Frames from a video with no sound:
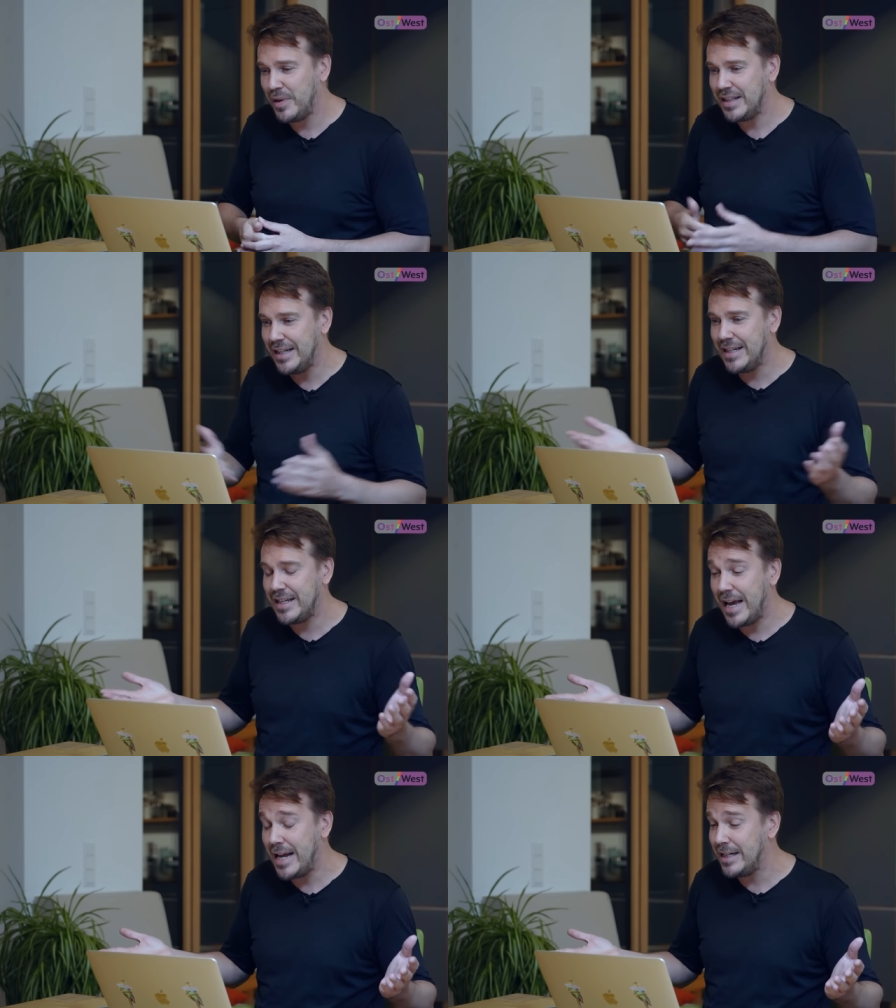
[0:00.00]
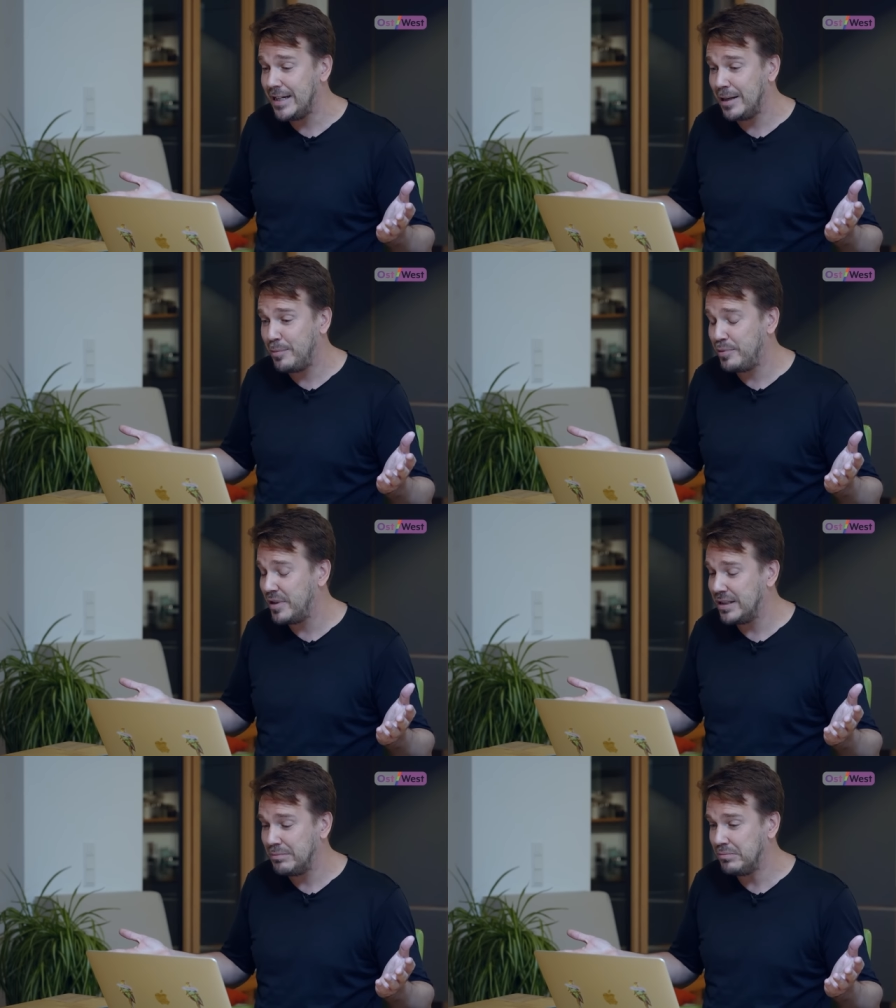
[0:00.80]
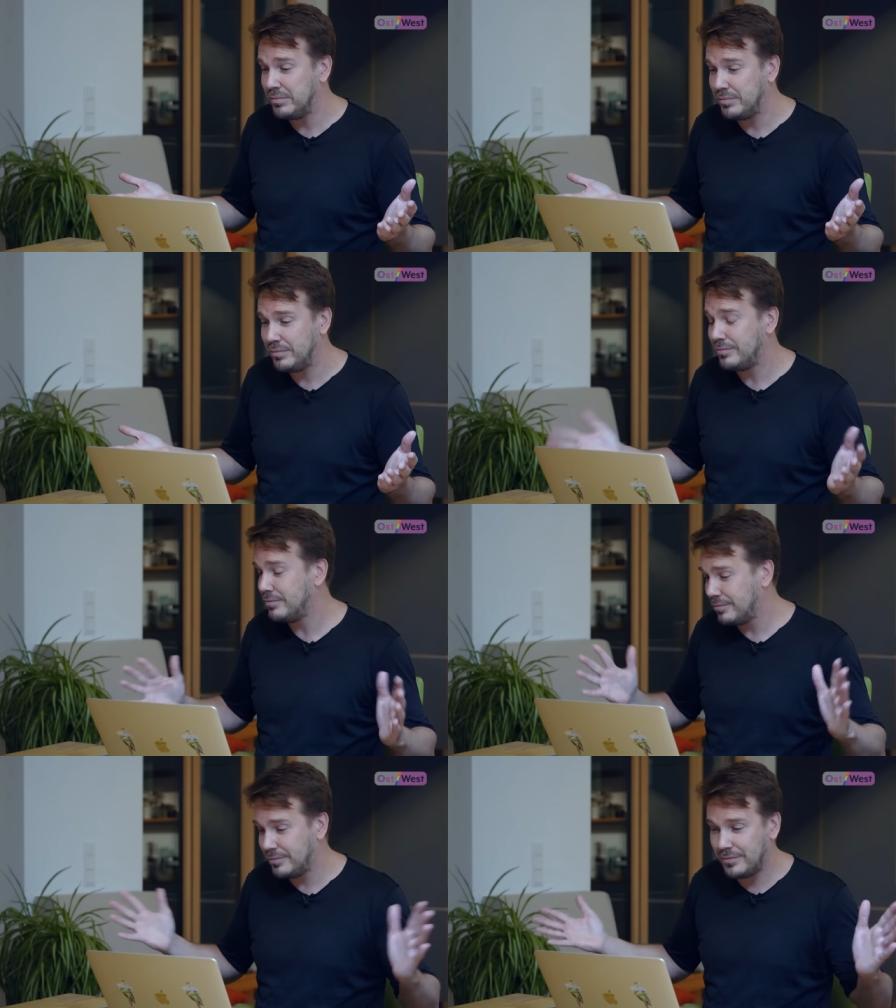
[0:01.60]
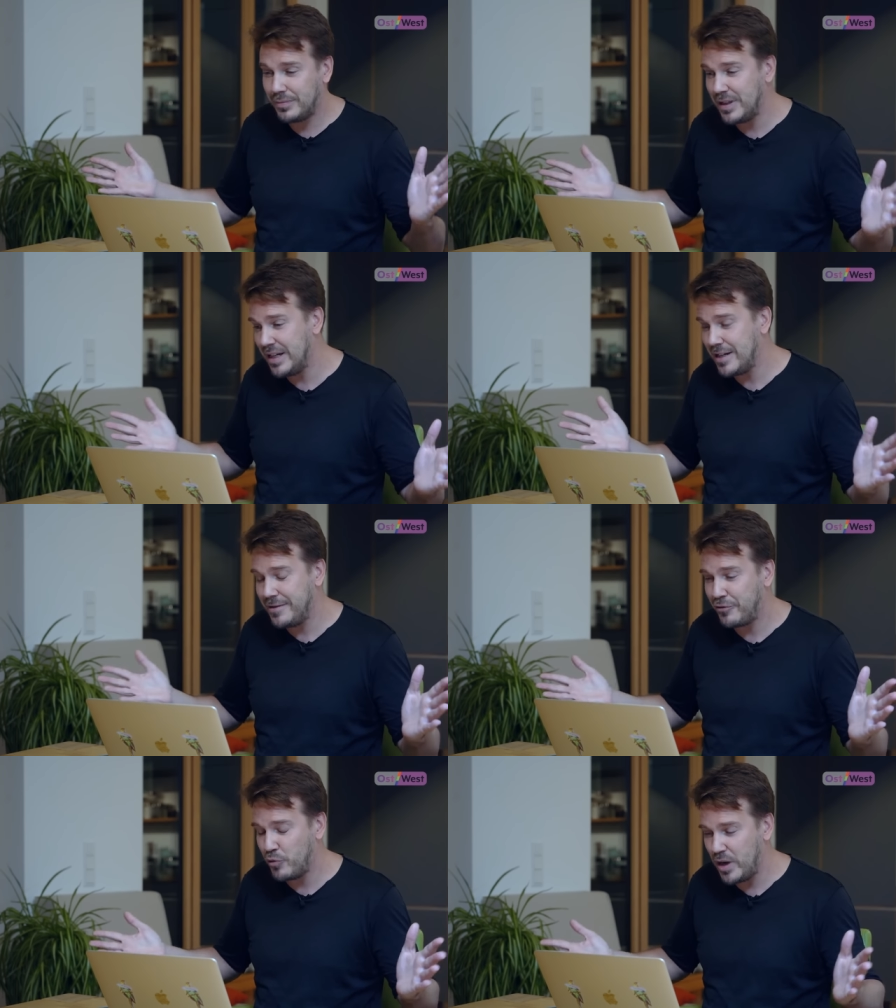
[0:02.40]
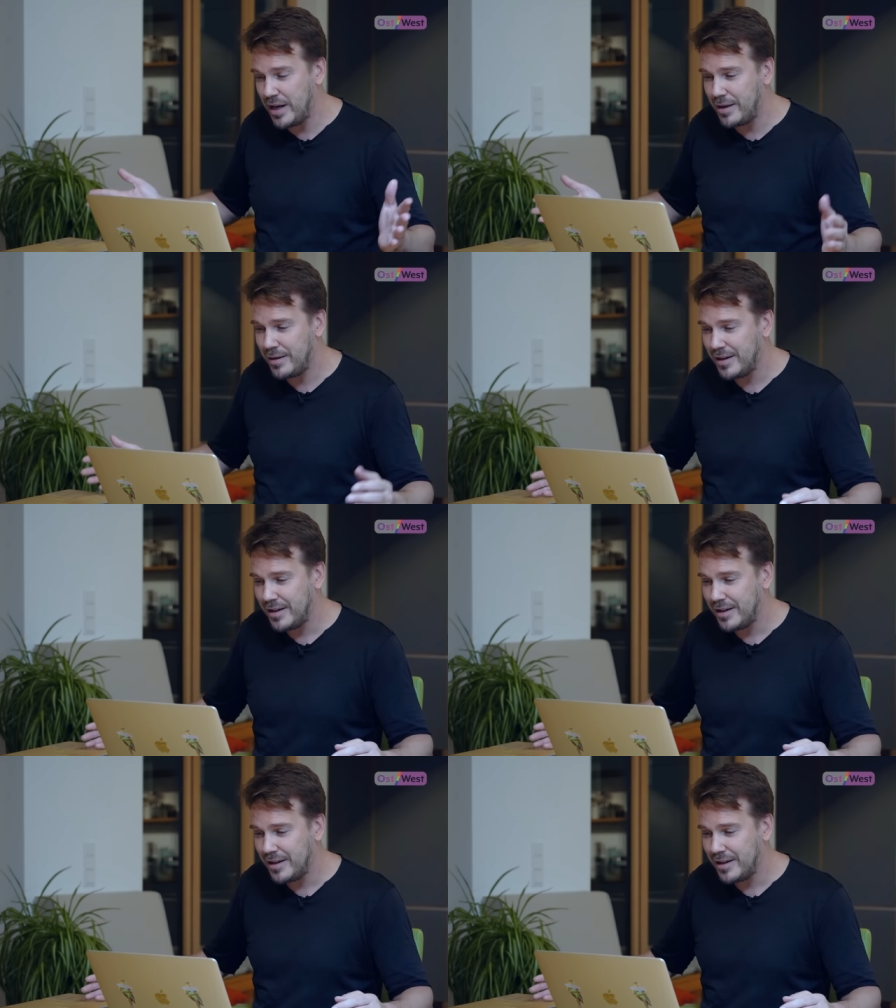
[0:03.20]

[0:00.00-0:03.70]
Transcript: but it ended up um, in a different way